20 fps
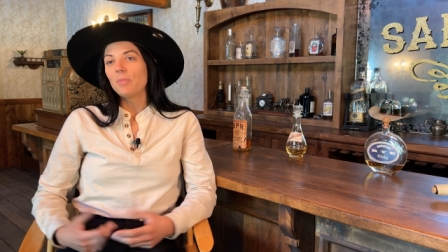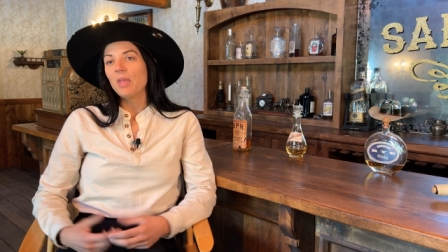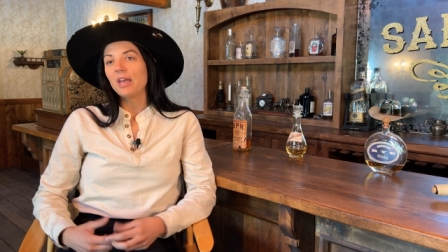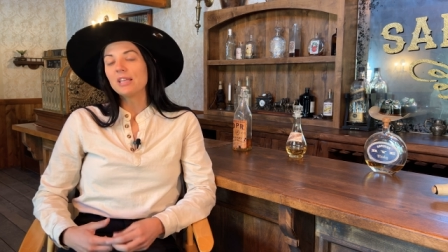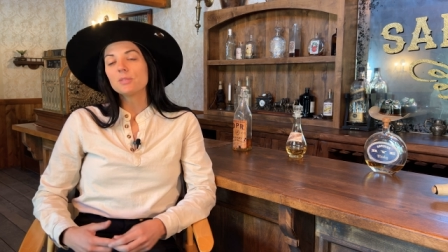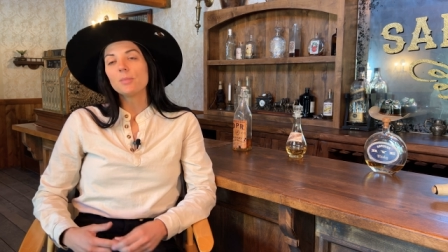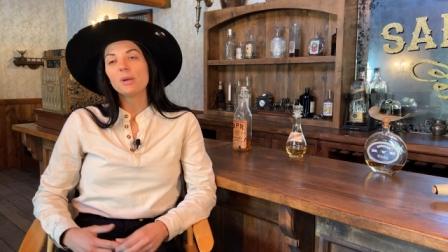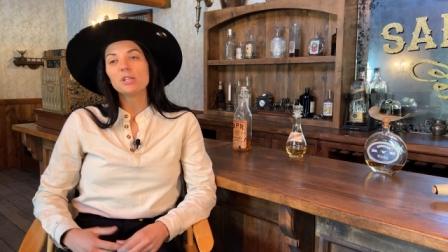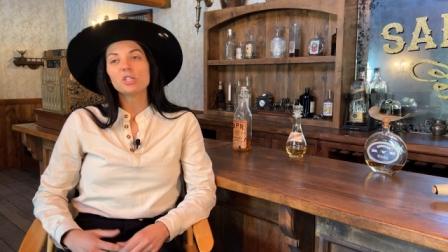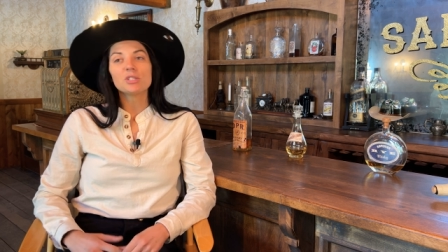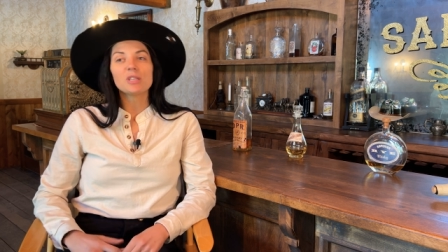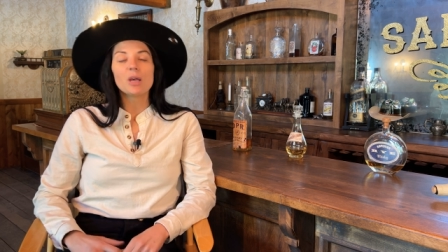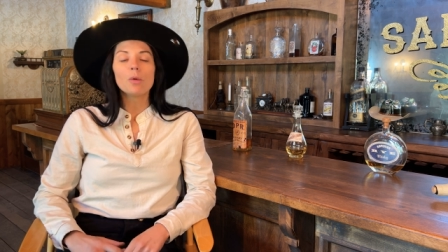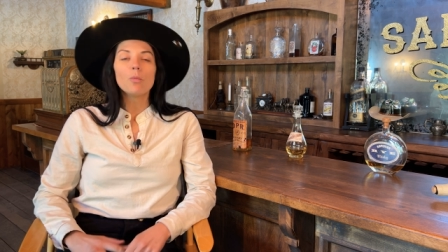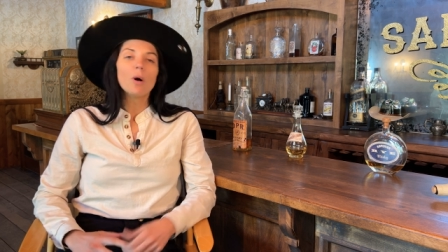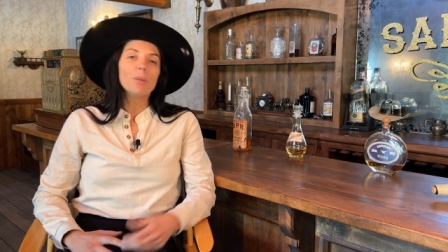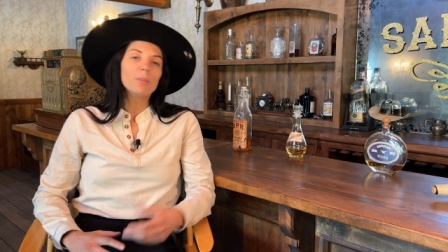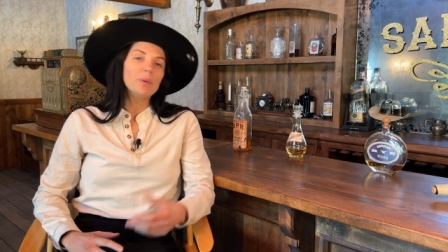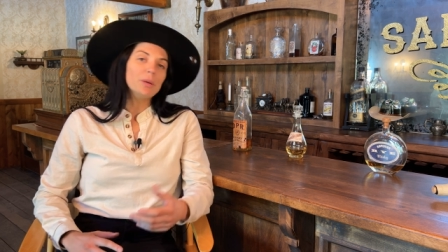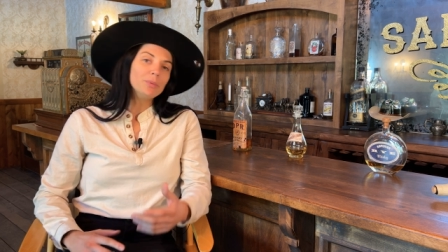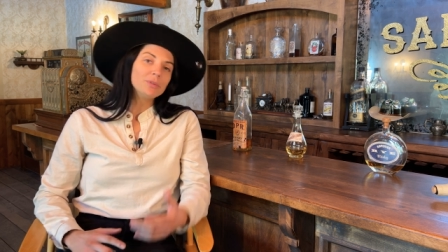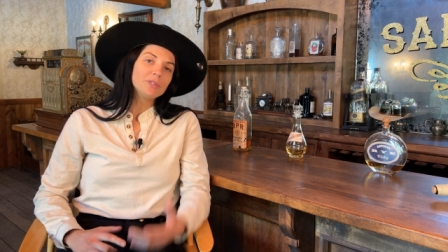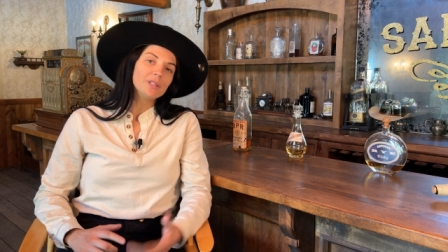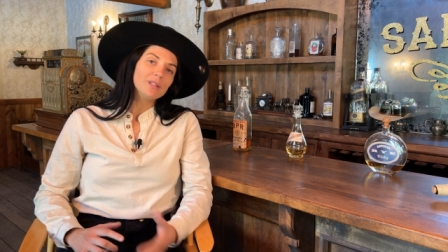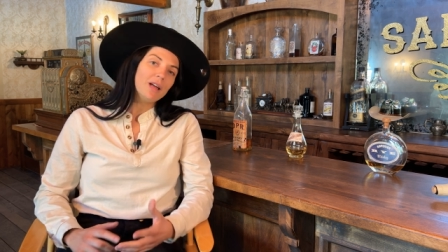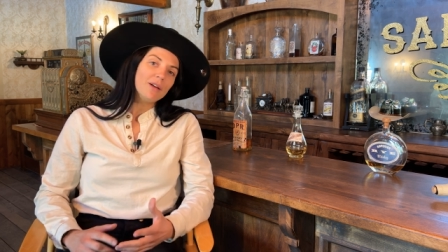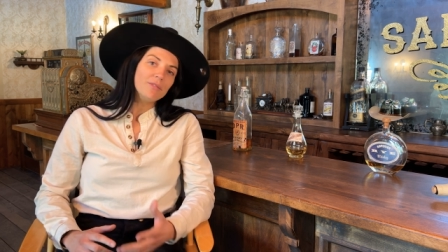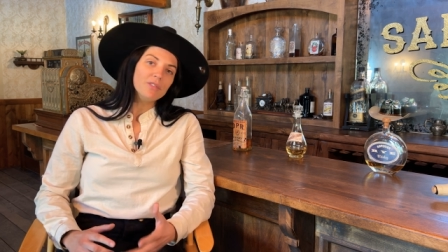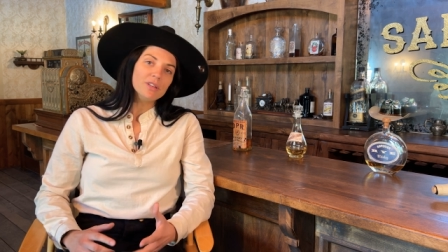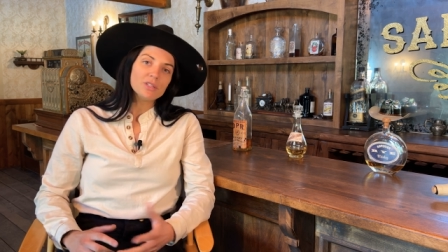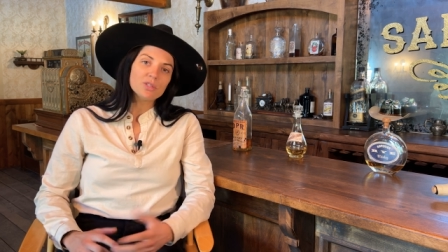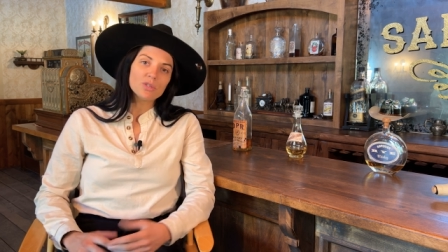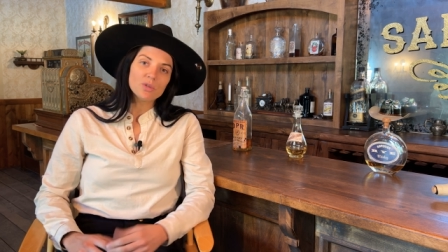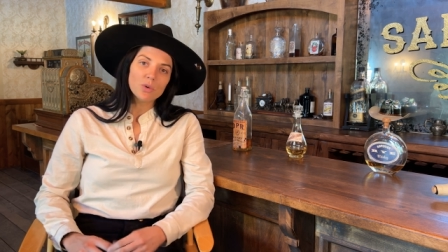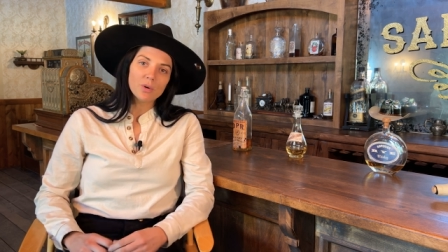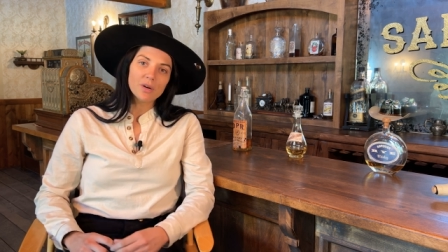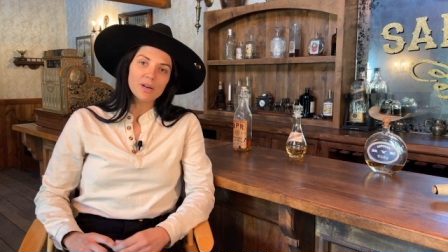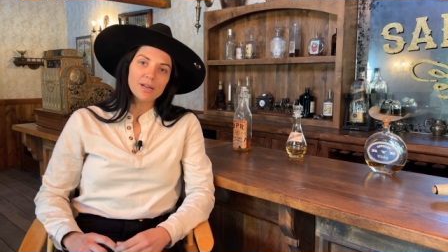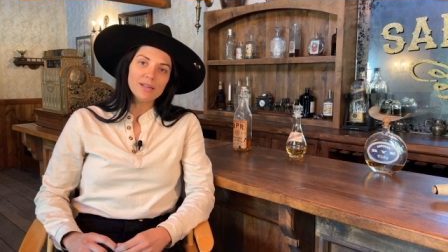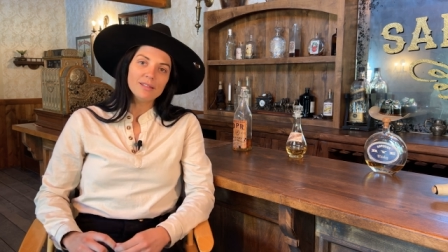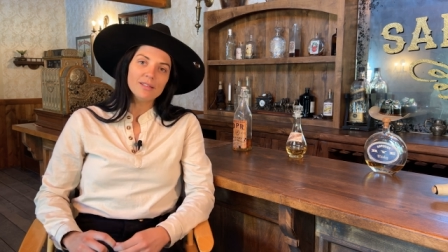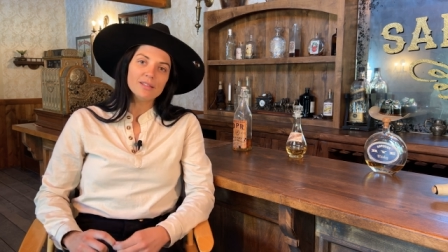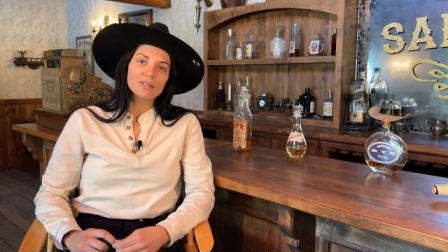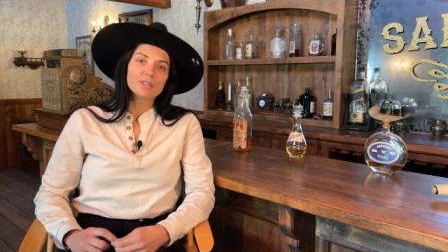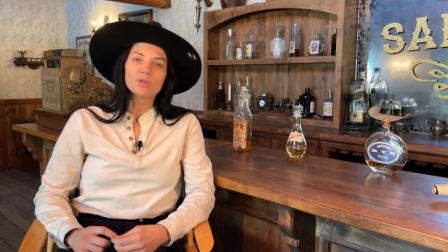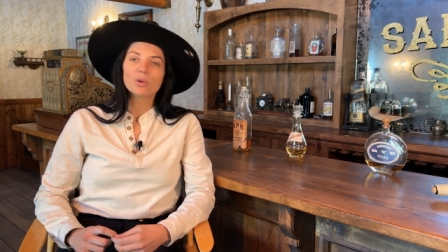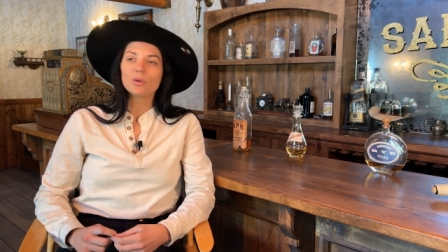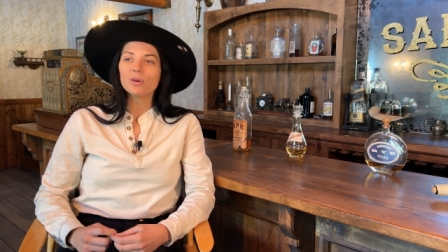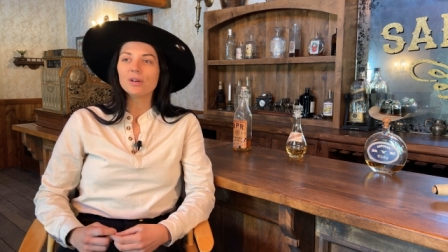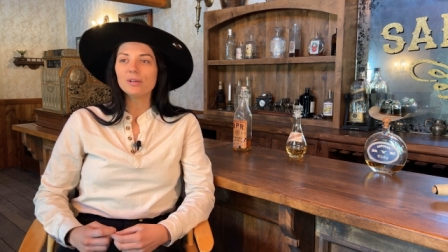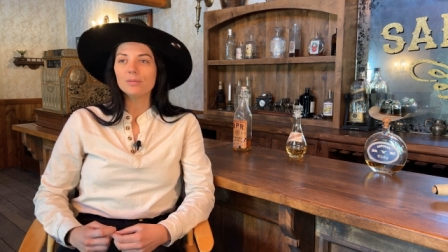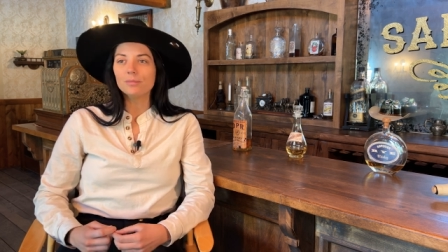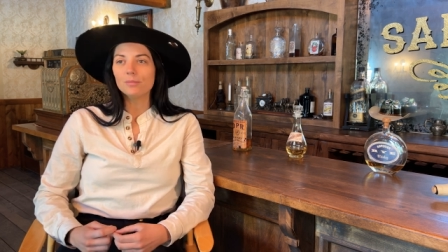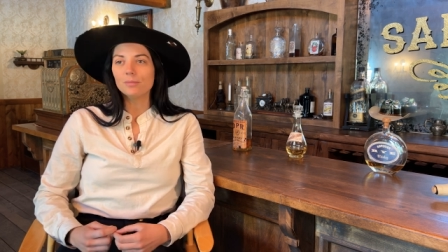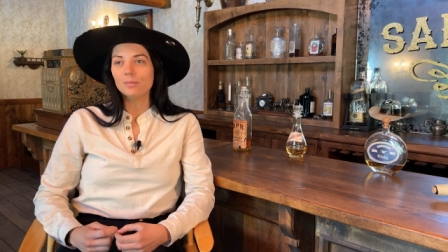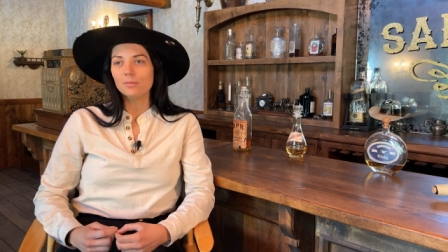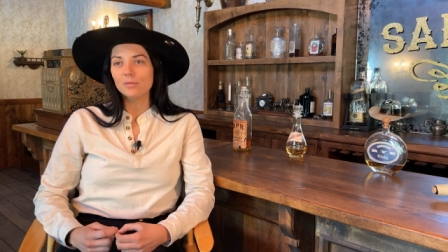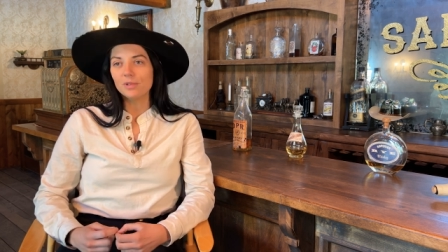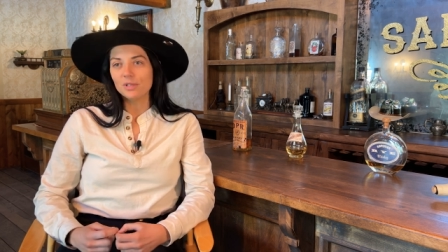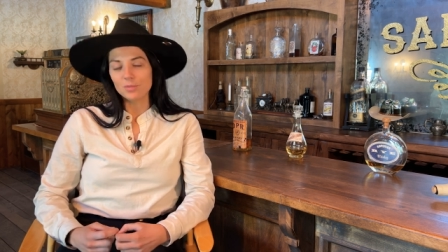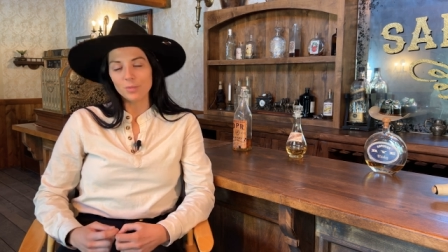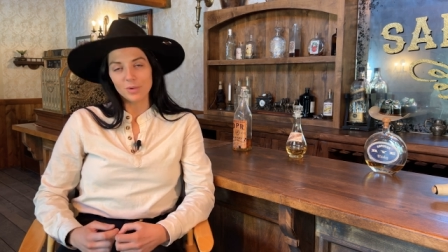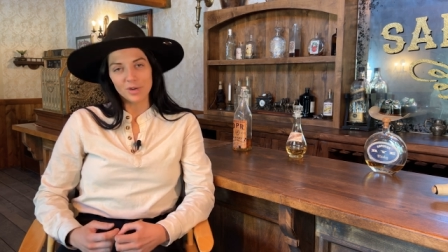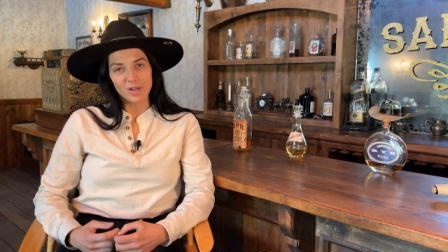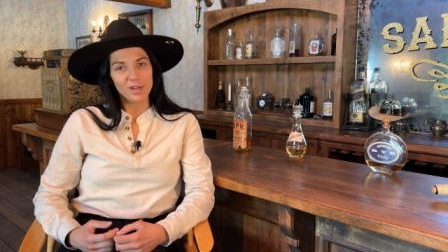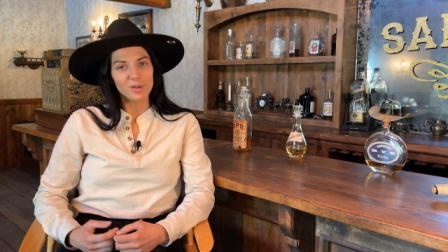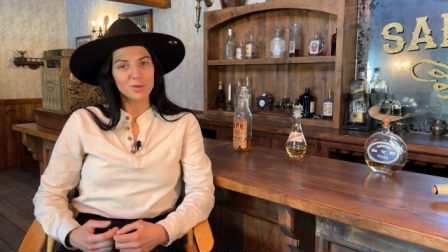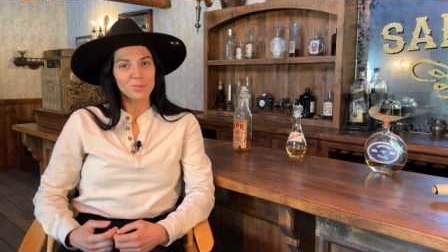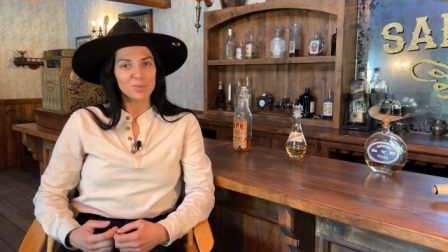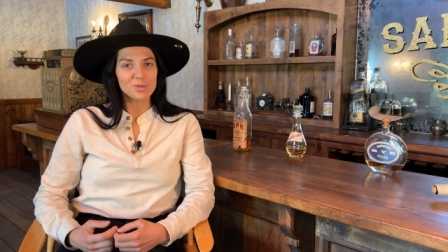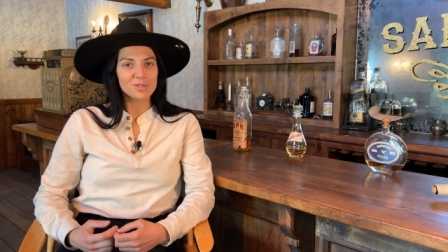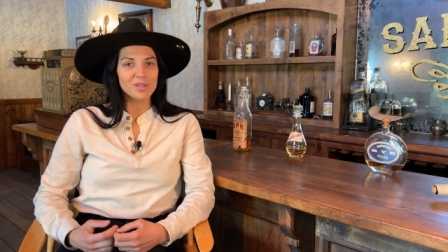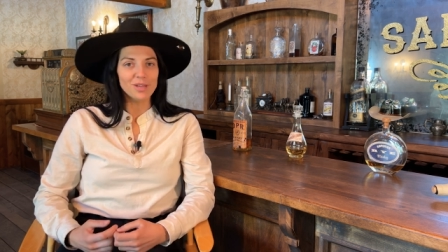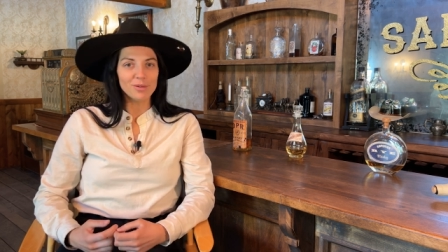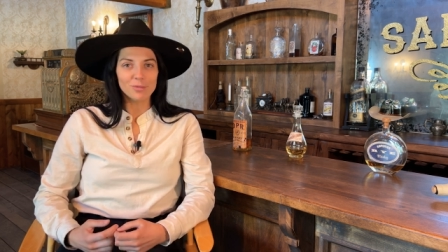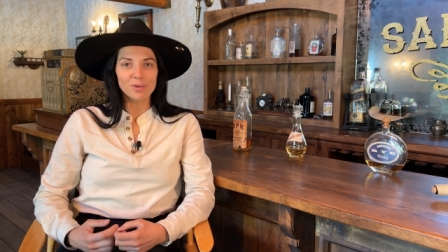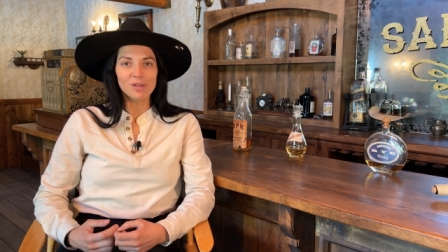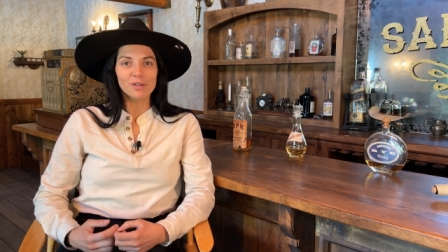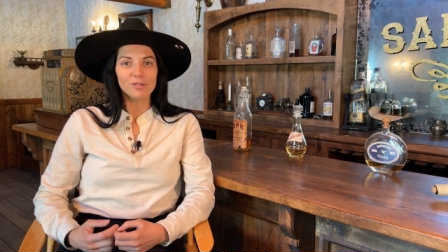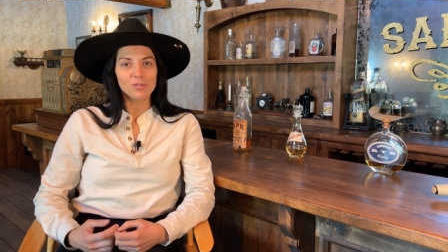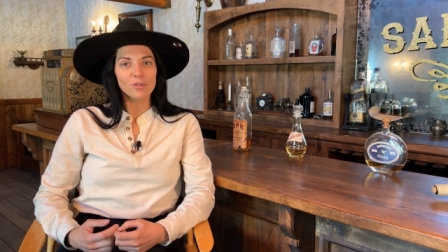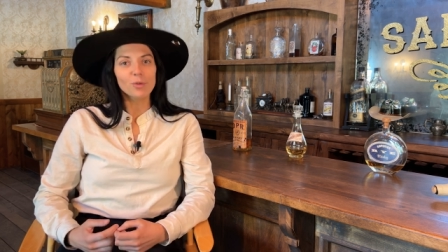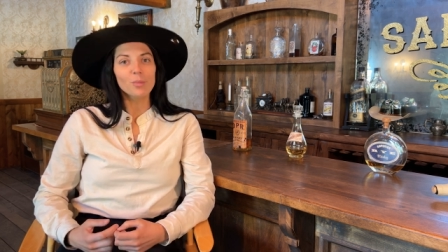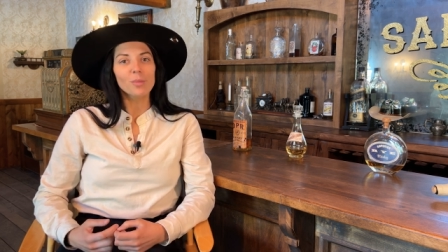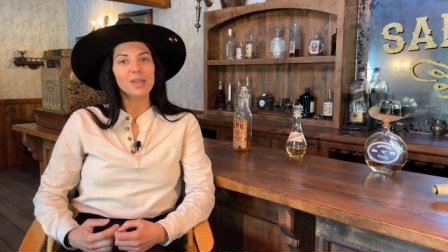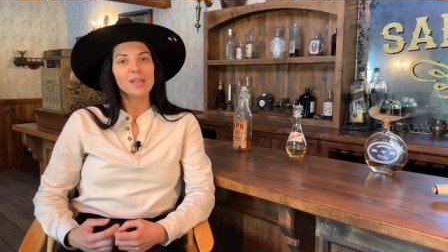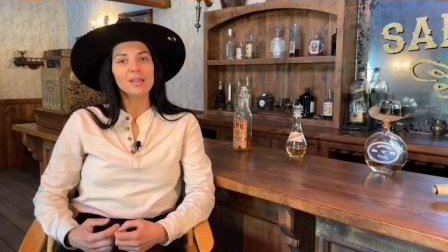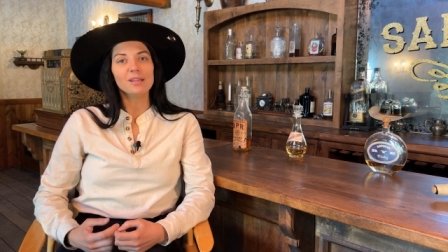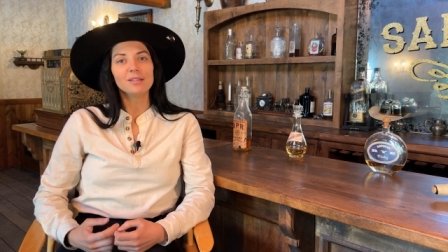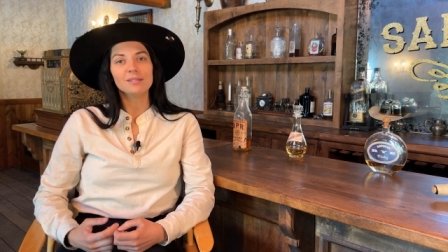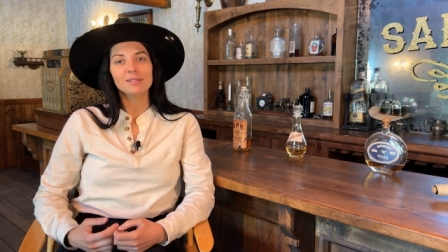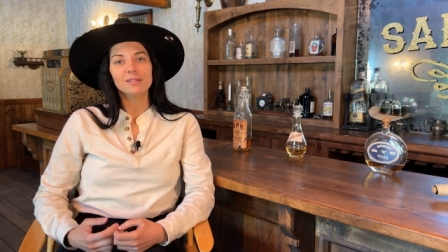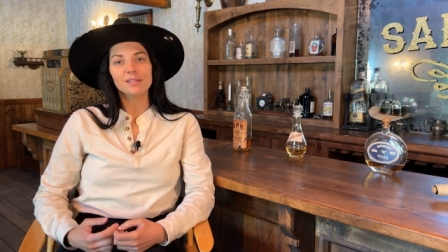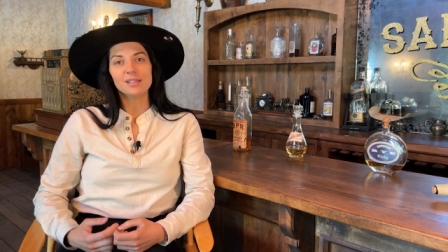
as much as I want people to love this story, this story is 100% written for me.